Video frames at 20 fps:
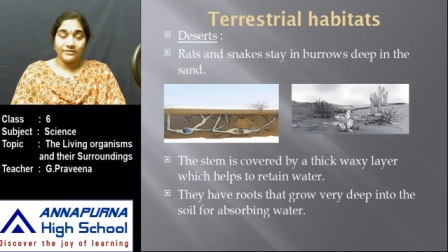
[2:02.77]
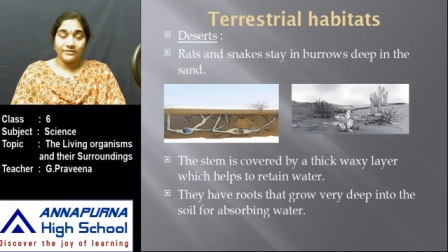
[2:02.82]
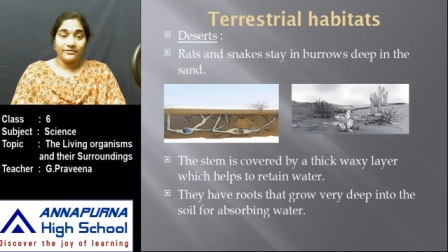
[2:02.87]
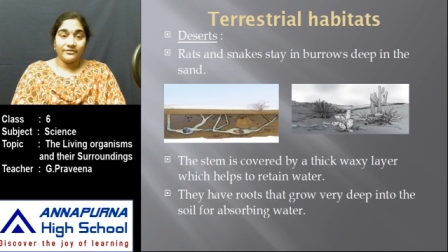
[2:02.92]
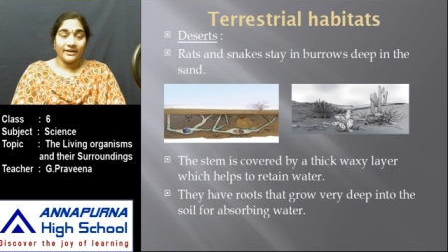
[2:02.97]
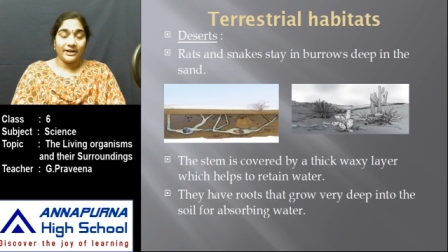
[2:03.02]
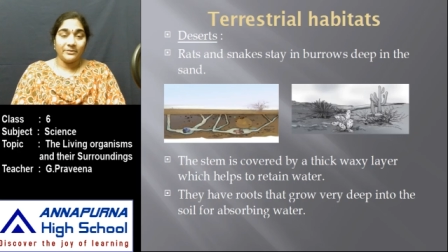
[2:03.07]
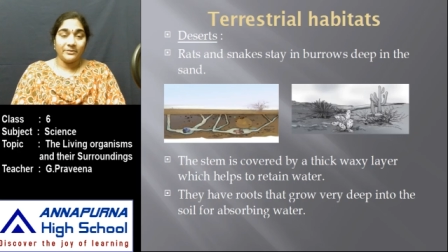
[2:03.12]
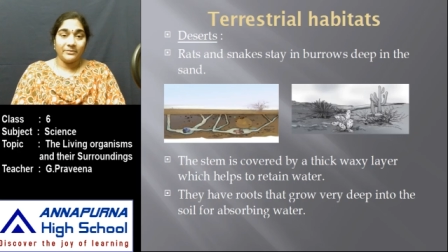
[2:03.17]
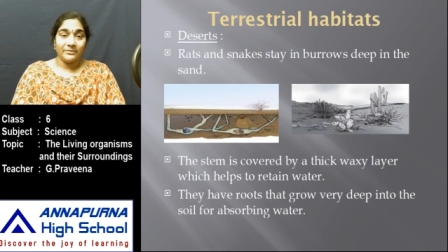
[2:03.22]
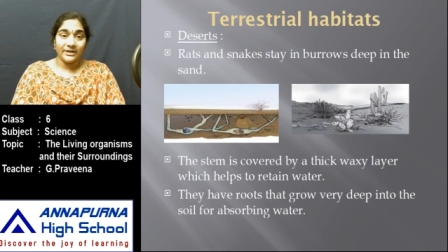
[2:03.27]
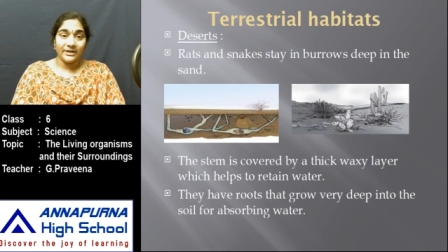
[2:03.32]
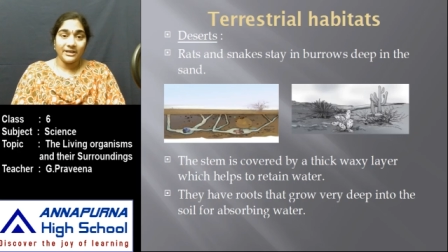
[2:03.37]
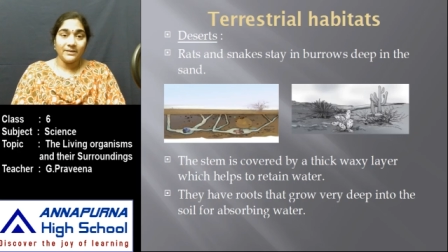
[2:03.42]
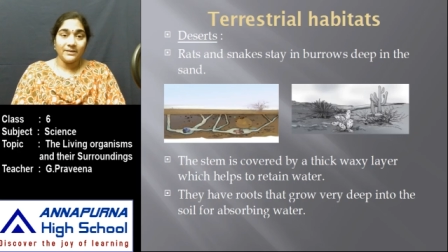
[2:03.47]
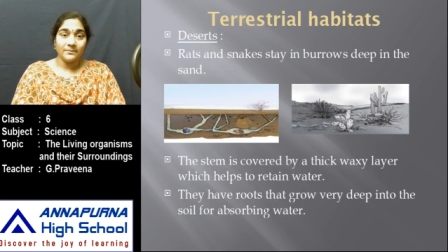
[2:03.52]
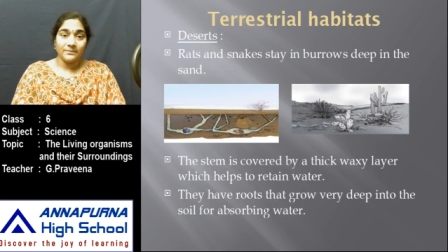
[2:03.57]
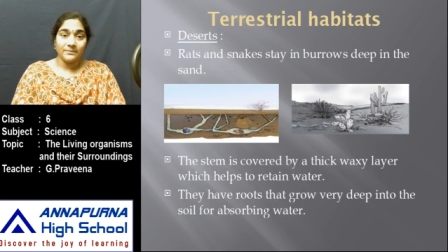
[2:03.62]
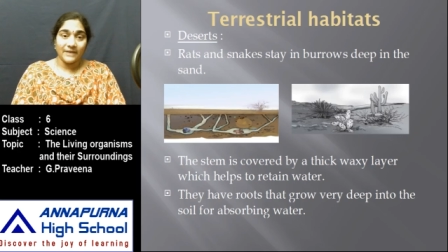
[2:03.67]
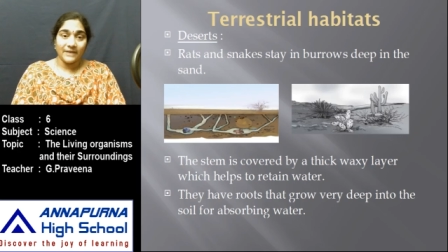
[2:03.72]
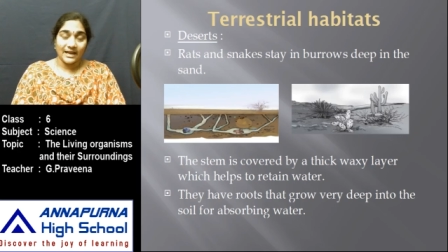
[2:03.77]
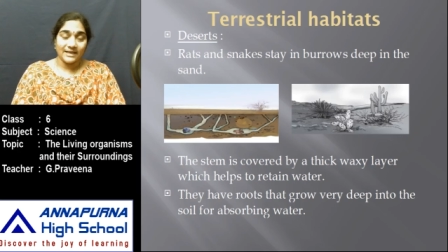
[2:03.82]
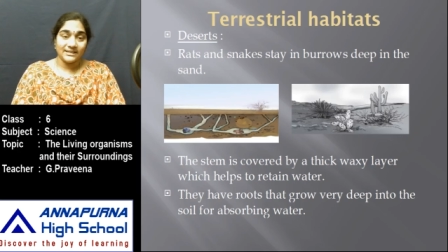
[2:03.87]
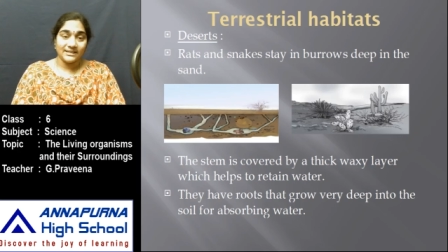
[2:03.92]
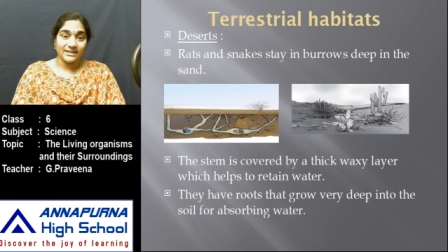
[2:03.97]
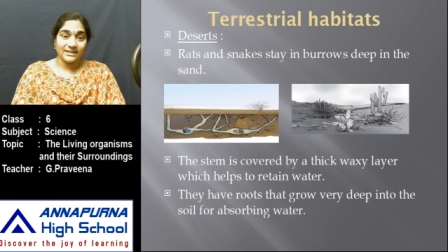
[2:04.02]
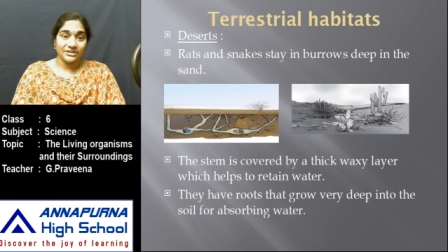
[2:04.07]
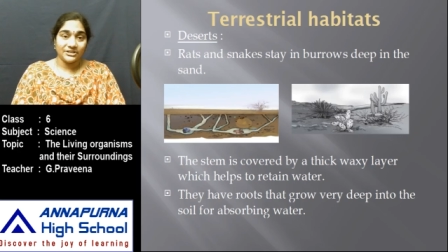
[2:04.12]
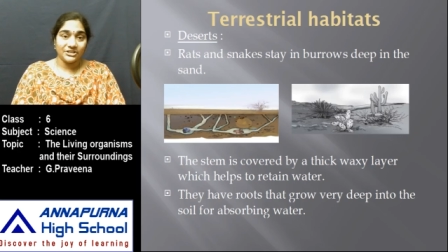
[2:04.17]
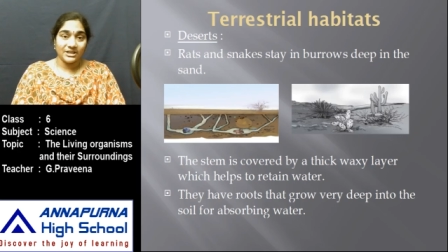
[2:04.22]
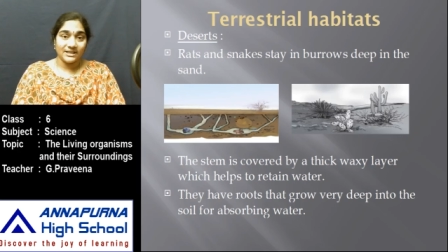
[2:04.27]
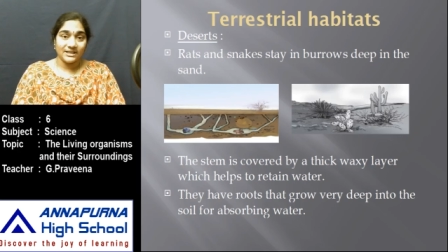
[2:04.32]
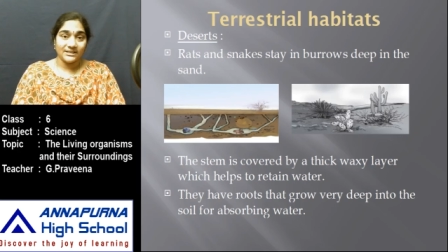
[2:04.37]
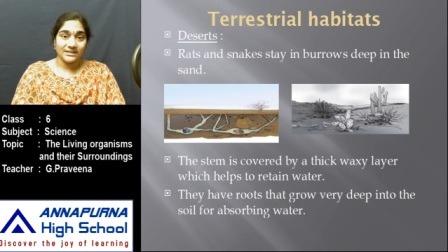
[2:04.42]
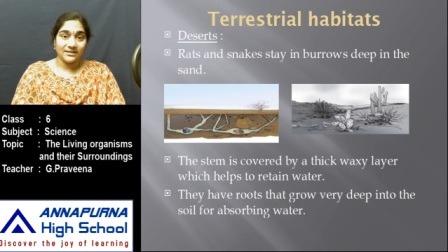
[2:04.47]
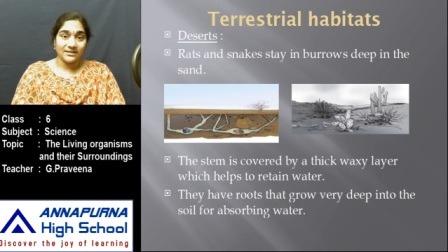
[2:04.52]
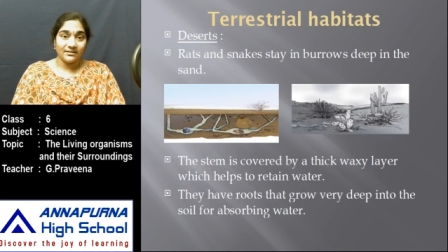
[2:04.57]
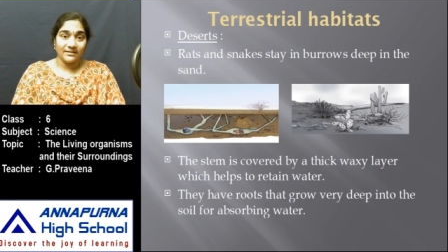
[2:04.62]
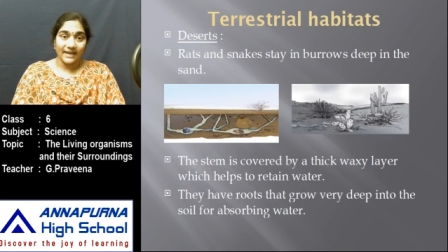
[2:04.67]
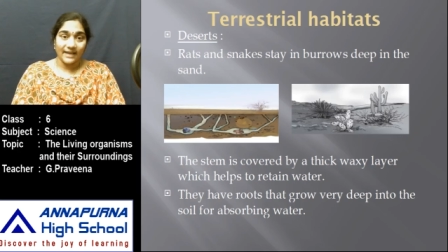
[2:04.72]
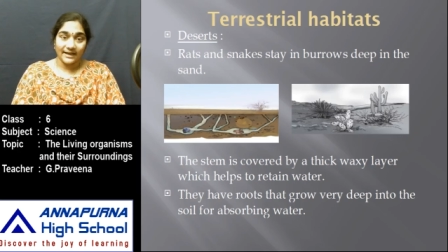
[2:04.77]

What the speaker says: can find many plants such as